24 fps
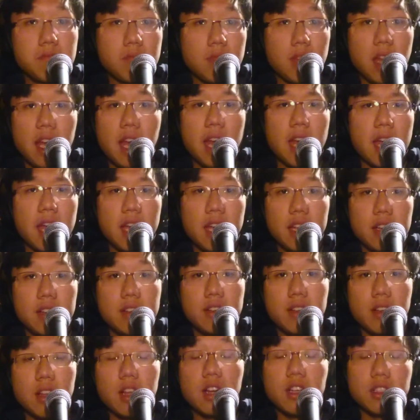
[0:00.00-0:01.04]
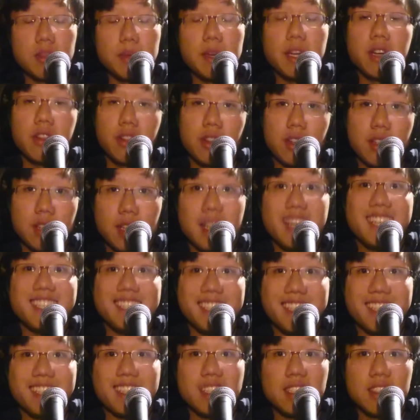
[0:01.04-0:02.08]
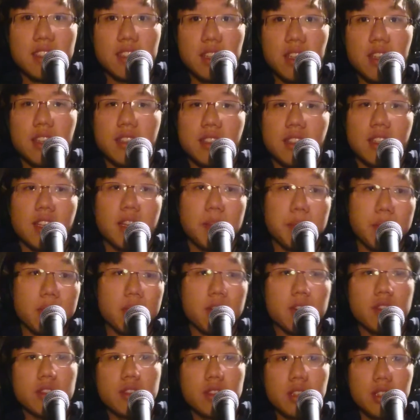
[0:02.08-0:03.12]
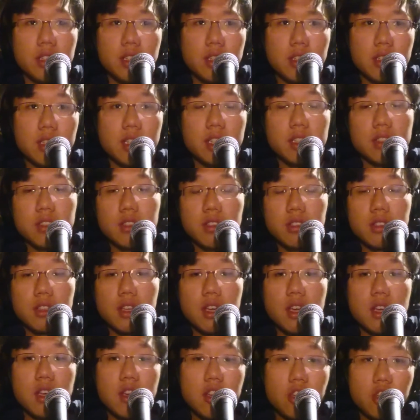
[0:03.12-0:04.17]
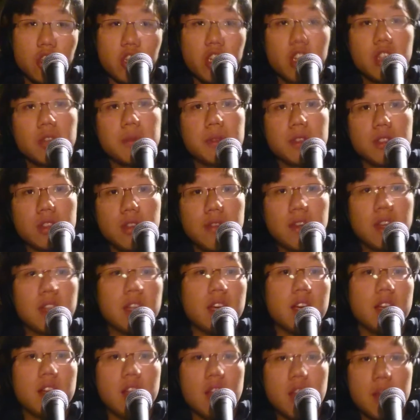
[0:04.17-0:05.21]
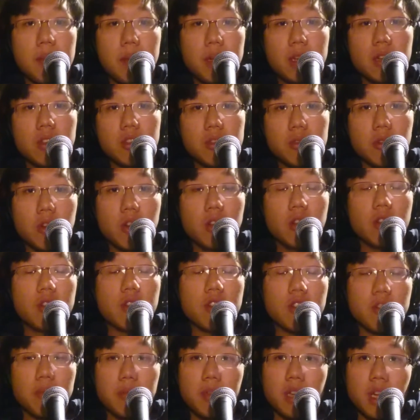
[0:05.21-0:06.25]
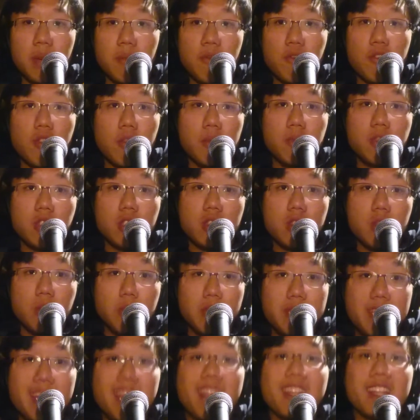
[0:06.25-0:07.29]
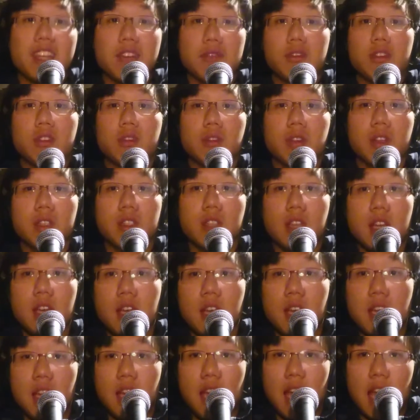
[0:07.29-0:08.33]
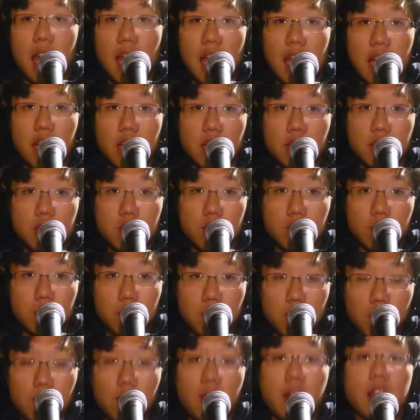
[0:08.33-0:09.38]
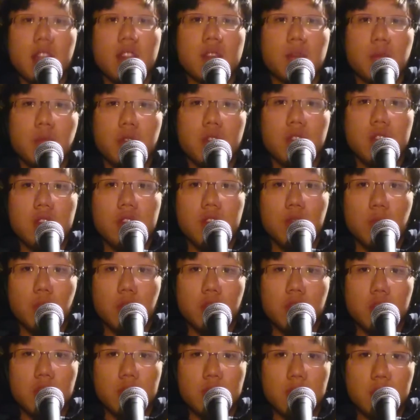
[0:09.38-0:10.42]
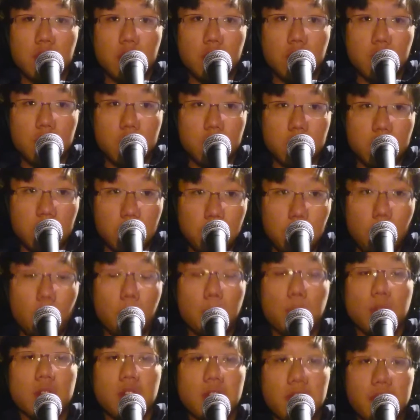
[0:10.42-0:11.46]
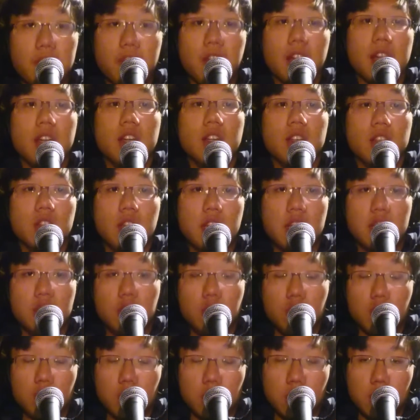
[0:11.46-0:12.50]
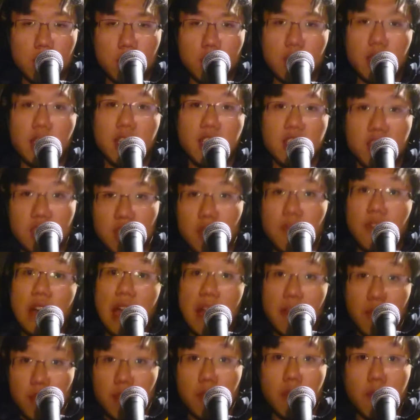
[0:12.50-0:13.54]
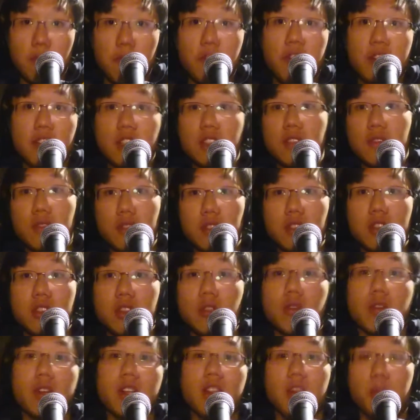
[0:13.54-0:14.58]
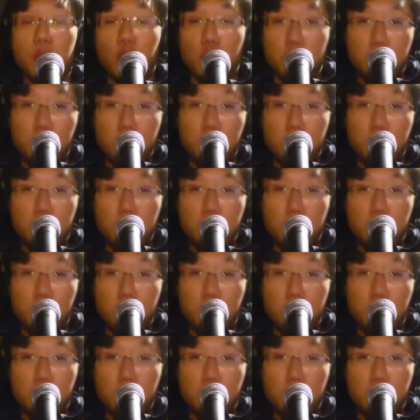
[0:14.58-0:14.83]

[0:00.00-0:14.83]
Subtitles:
and a large amount of the classics, as in like mythology, legends, Shakespeare, stuff like that, because a lot of them come from just the retelling of stories, and you rewrite them with what is essentially just the popular fanon, and it's like a survival of the fittest for the story, and the most